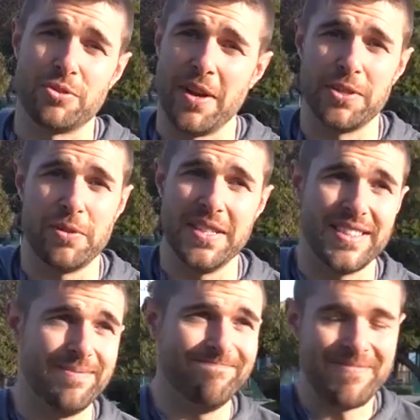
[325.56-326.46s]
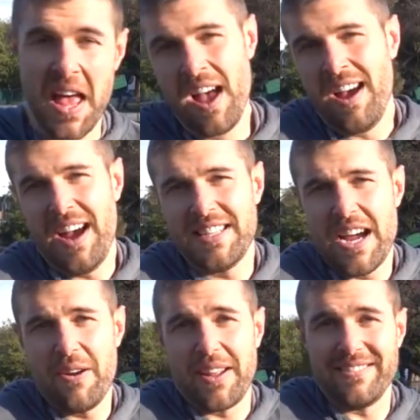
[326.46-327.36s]
strange reason. I
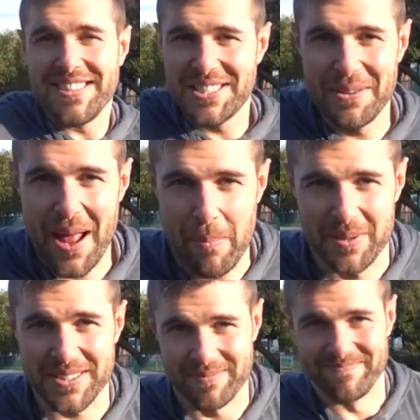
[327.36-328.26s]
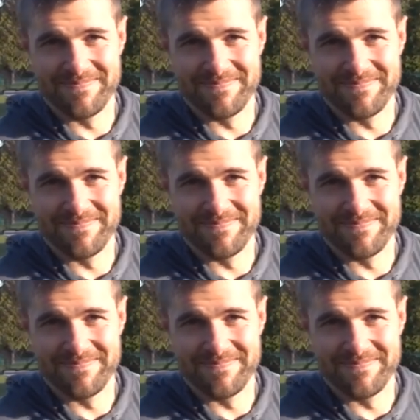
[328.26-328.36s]
doubt it. Let's see what happens.